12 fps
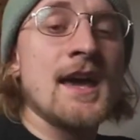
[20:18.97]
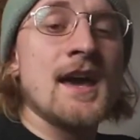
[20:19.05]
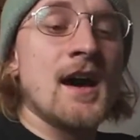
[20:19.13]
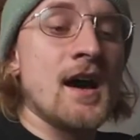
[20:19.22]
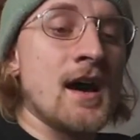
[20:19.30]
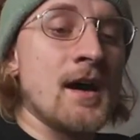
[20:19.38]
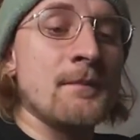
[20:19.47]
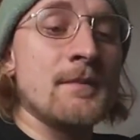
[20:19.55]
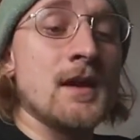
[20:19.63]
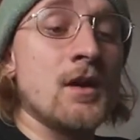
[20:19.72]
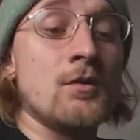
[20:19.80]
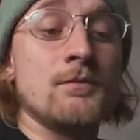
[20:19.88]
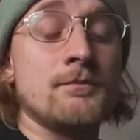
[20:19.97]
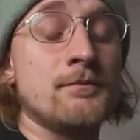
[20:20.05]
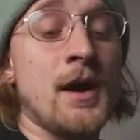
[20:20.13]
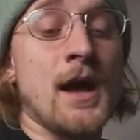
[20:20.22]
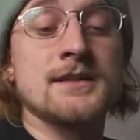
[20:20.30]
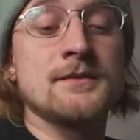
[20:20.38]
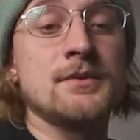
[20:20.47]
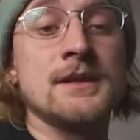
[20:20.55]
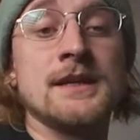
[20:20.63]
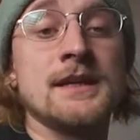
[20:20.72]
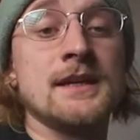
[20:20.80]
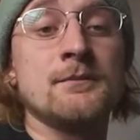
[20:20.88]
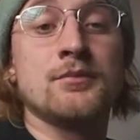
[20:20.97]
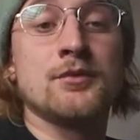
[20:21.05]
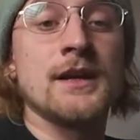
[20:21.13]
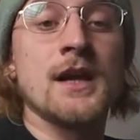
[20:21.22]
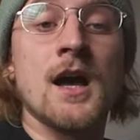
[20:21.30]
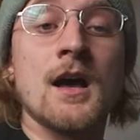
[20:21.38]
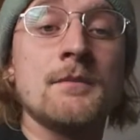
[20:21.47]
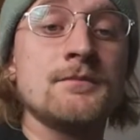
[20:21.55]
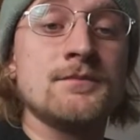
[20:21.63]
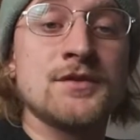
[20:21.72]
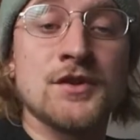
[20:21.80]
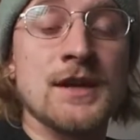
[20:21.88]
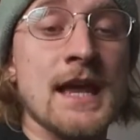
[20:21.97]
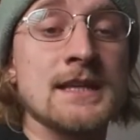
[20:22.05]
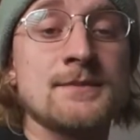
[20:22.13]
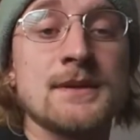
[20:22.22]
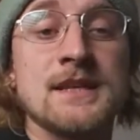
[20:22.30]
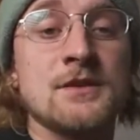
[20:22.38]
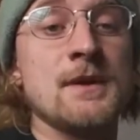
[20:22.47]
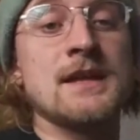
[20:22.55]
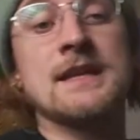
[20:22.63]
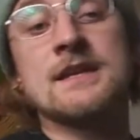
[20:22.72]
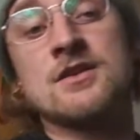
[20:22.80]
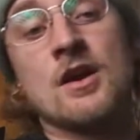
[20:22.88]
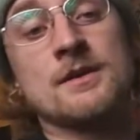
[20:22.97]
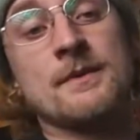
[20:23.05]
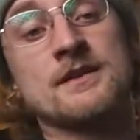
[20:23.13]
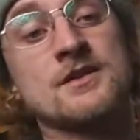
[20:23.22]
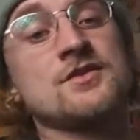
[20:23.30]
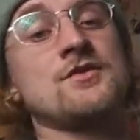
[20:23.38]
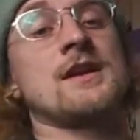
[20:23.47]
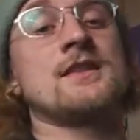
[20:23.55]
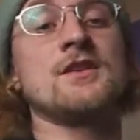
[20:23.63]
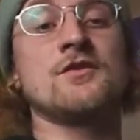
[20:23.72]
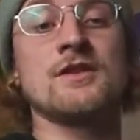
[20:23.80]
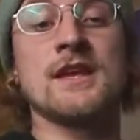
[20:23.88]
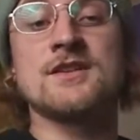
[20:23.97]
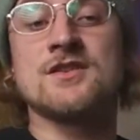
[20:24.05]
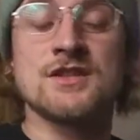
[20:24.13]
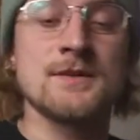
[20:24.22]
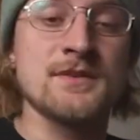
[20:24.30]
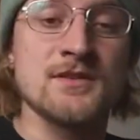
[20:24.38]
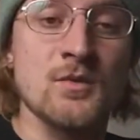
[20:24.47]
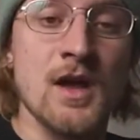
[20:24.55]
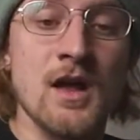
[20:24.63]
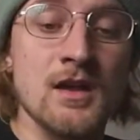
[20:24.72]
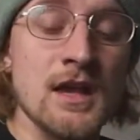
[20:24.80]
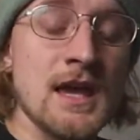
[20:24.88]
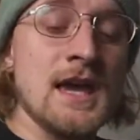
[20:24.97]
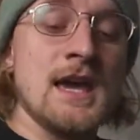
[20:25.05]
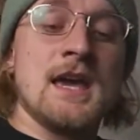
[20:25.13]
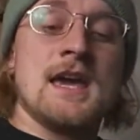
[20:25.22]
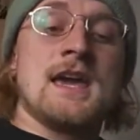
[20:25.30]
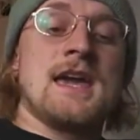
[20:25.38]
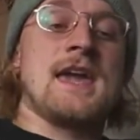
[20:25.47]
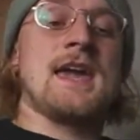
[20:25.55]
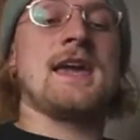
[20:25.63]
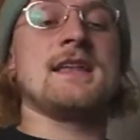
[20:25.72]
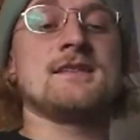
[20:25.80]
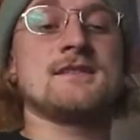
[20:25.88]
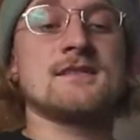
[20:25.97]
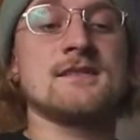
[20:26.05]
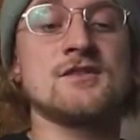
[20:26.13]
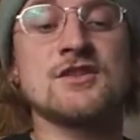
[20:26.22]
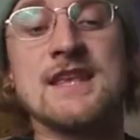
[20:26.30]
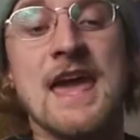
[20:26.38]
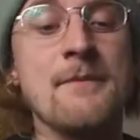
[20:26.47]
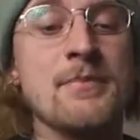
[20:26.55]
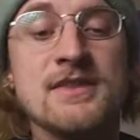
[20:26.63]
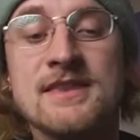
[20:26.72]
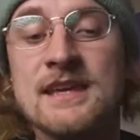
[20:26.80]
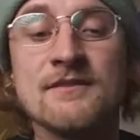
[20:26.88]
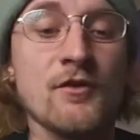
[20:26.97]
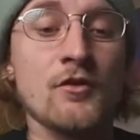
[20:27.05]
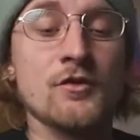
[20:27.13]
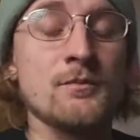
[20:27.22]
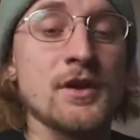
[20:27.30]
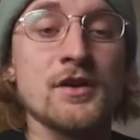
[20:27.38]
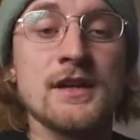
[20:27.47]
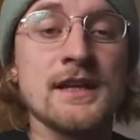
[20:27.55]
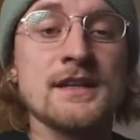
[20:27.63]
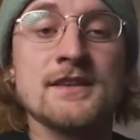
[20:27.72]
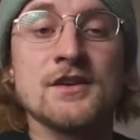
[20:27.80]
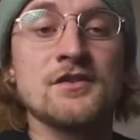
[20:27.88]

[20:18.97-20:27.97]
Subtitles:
It'll possibly bring up certain aspects that you may need to talk about to strengthen your relationships as well. And just empathy and vulnerability, they